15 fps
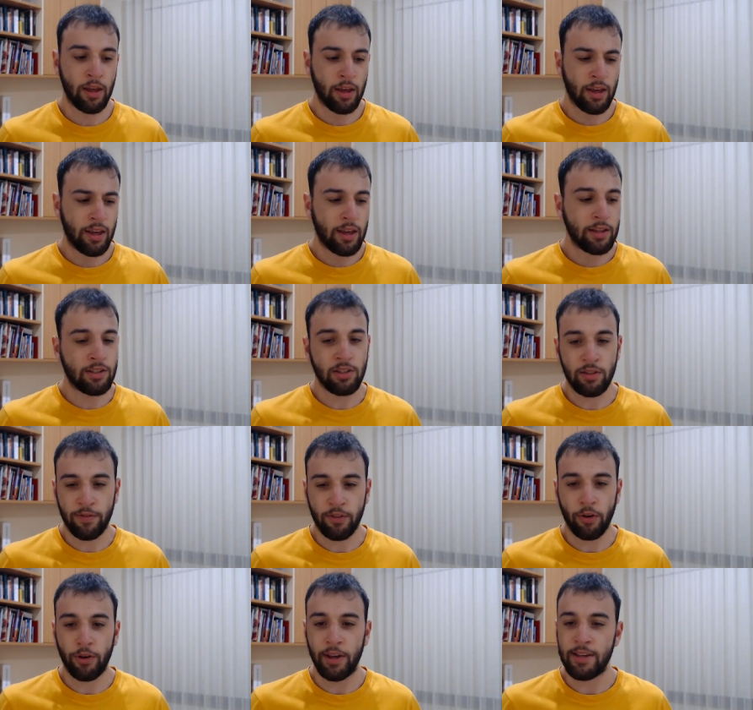it's just
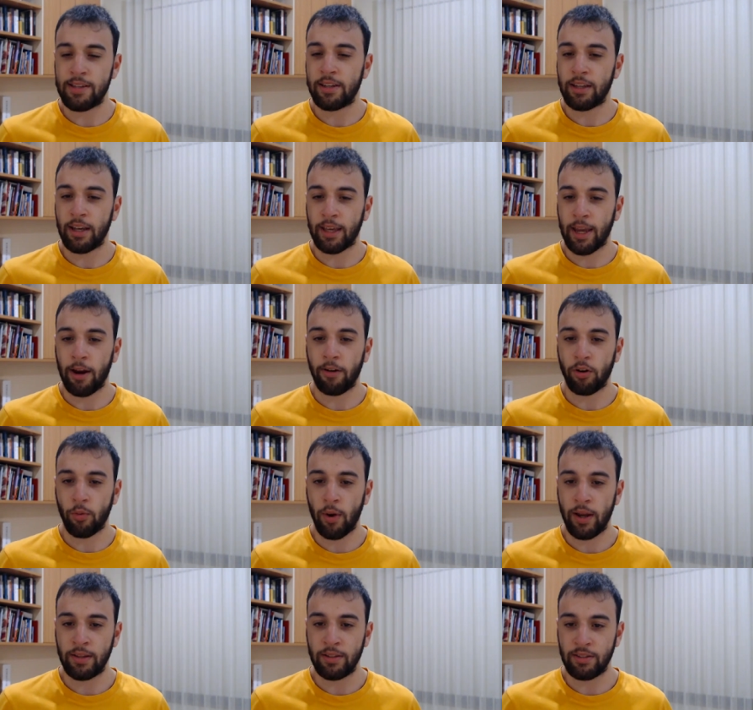so easy to get carried
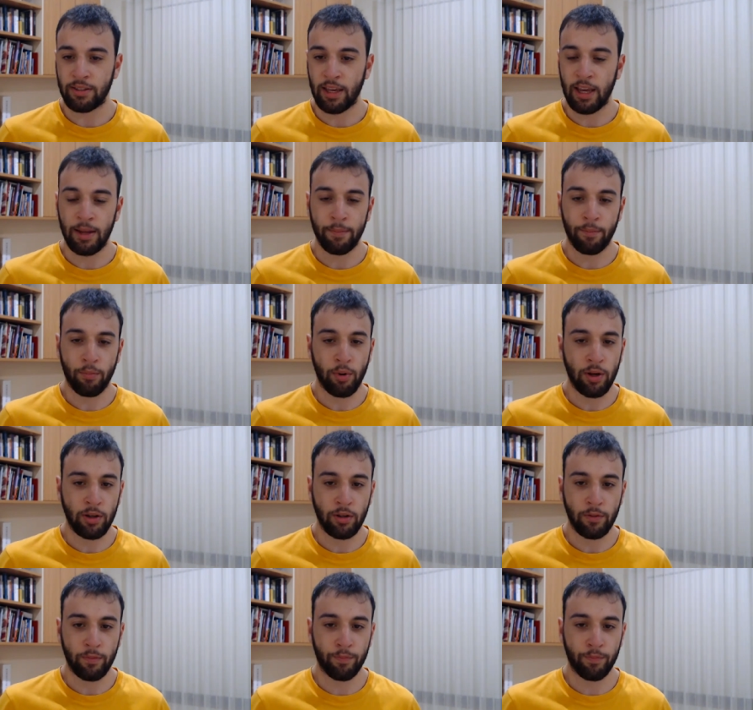away in this game when,